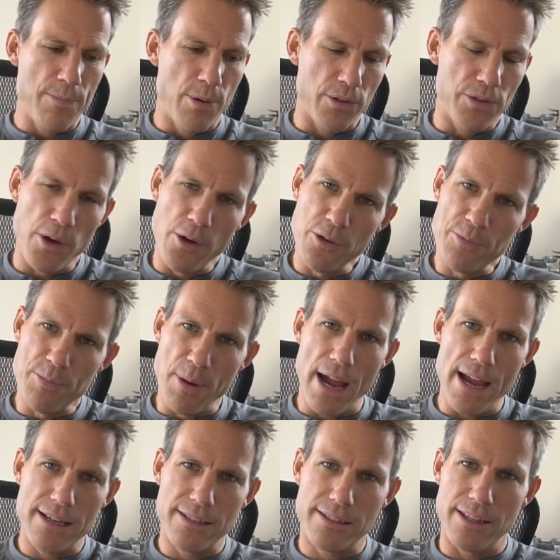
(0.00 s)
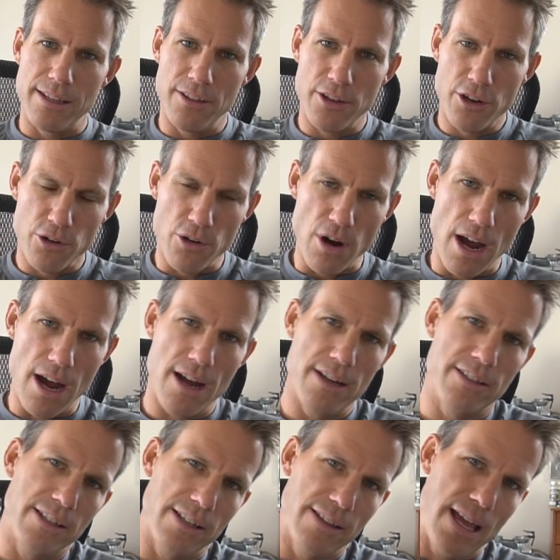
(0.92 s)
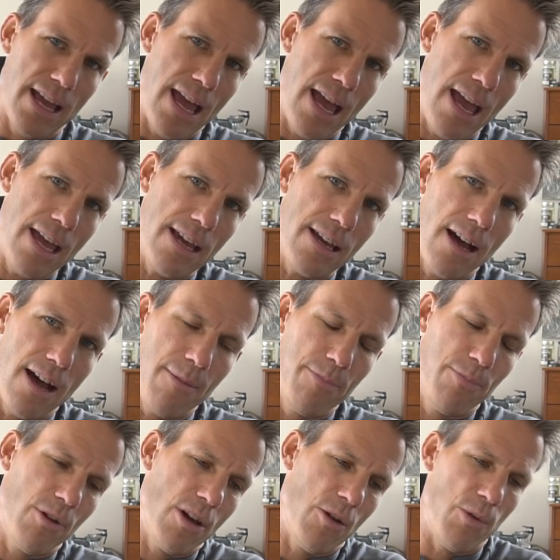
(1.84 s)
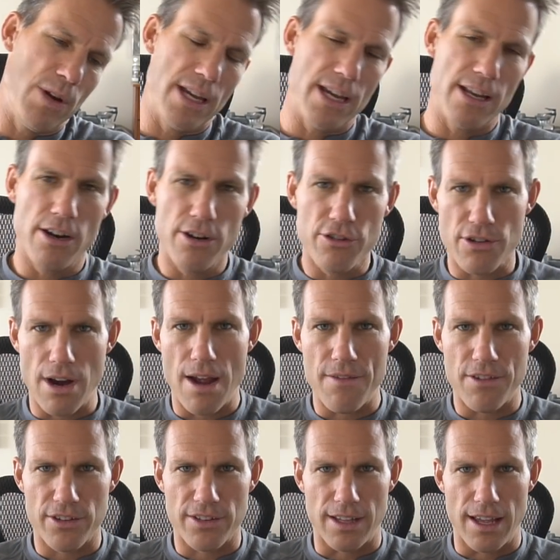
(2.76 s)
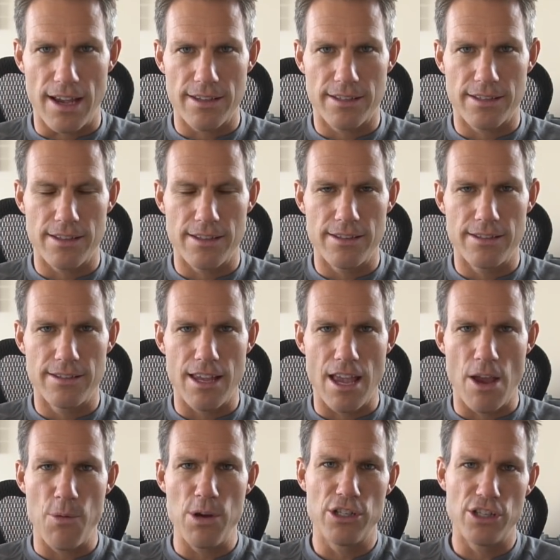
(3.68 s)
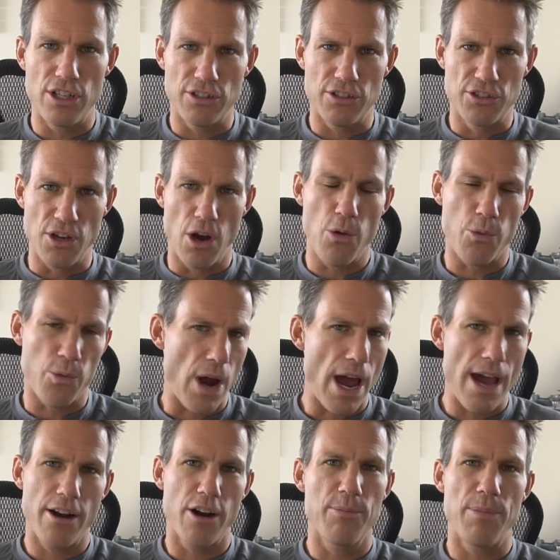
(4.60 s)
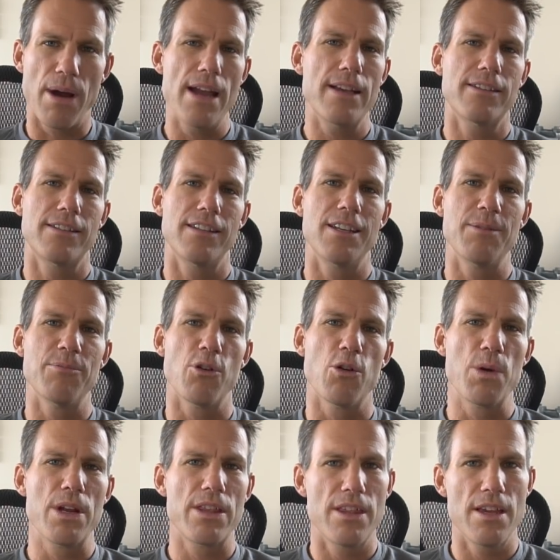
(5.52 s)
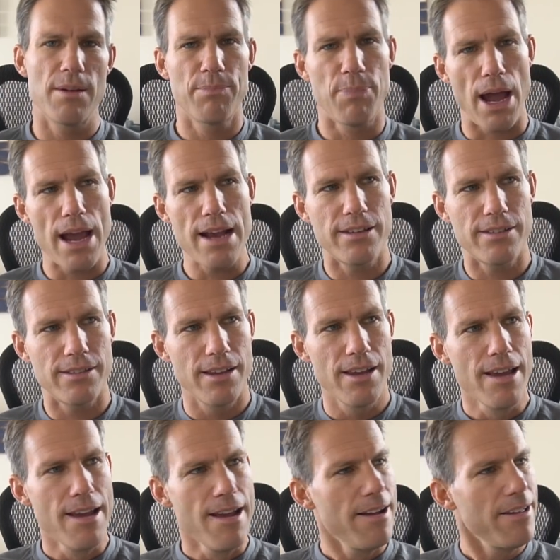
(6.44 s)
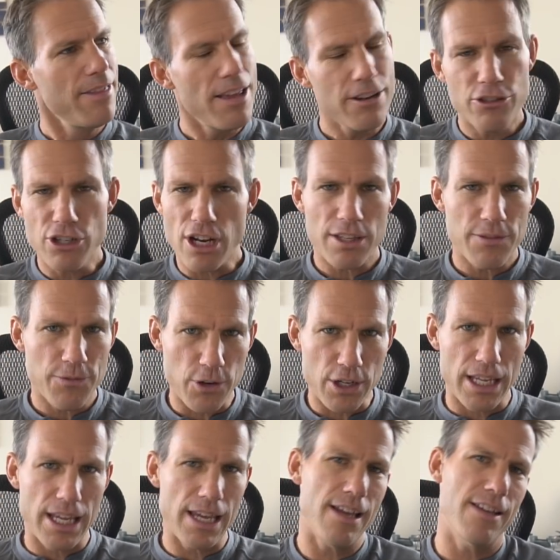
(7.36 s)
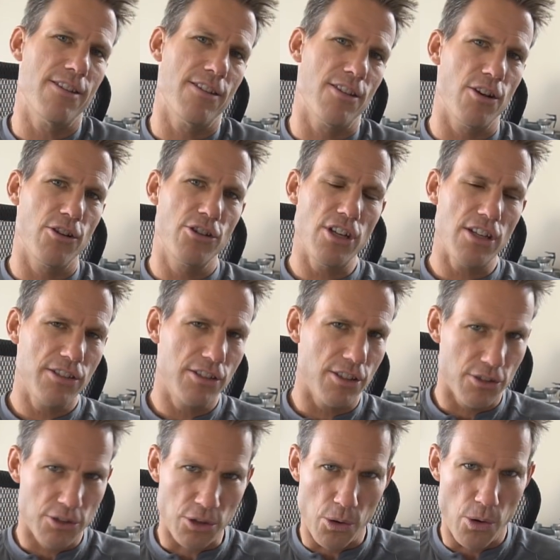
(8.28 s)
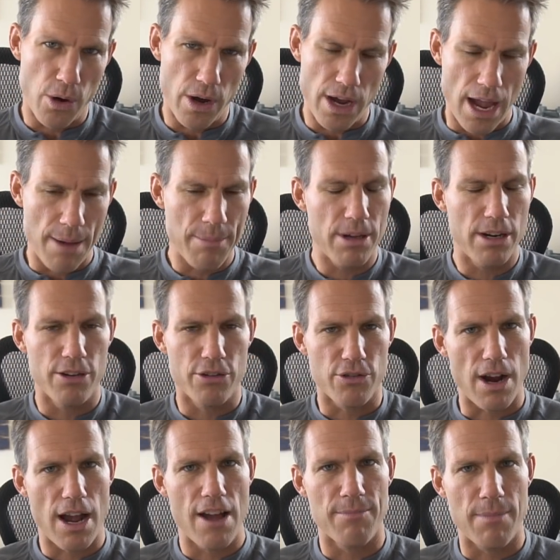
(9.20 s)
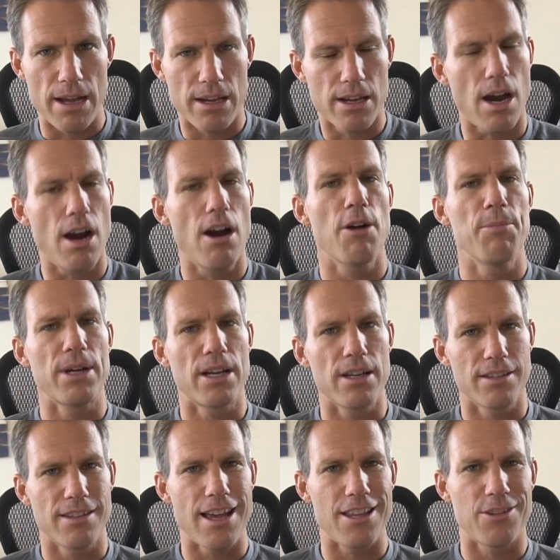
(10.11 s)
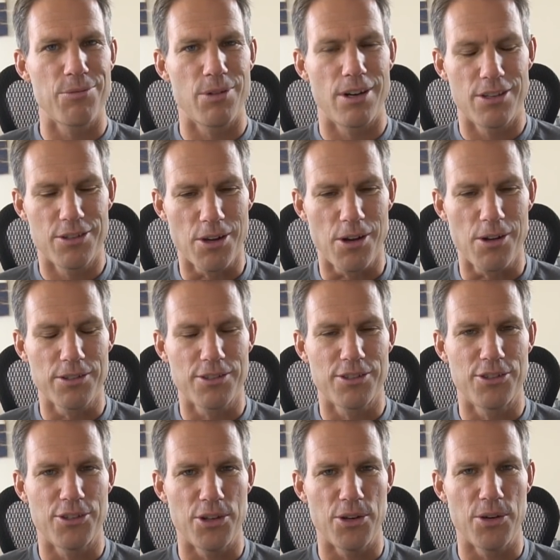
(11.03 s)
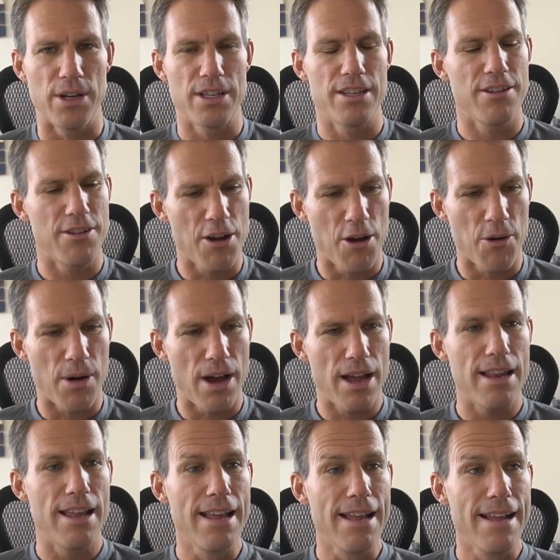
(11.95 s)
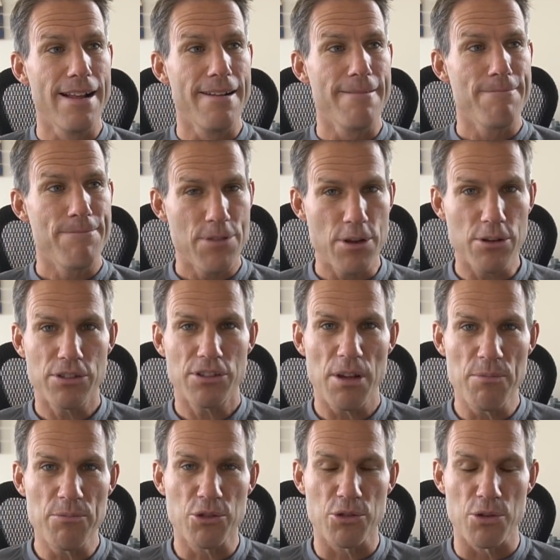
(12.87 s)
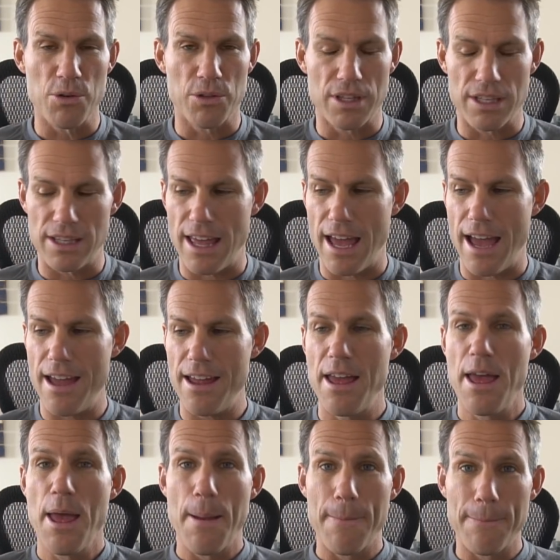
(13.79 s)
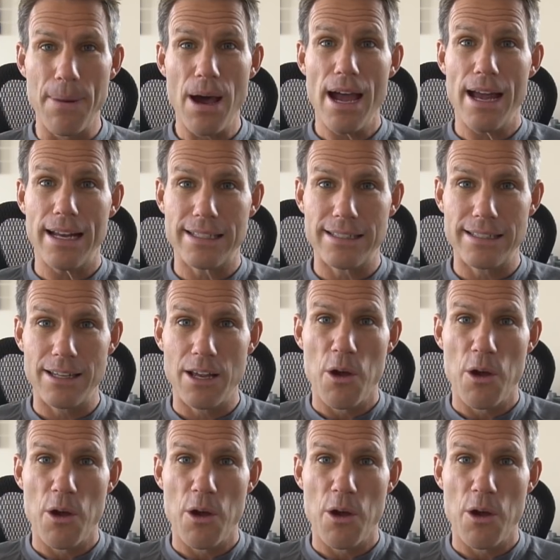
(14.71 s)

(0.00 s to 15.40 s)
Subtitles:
put those bikes in the garage and they hang up and we get our driver's license and we just don't ride our bikes anymore. We think bikes, they're just for kids. They're just a toy. I'm gonna drive my car because that's what adults do. And you know what? There's some truth to that, but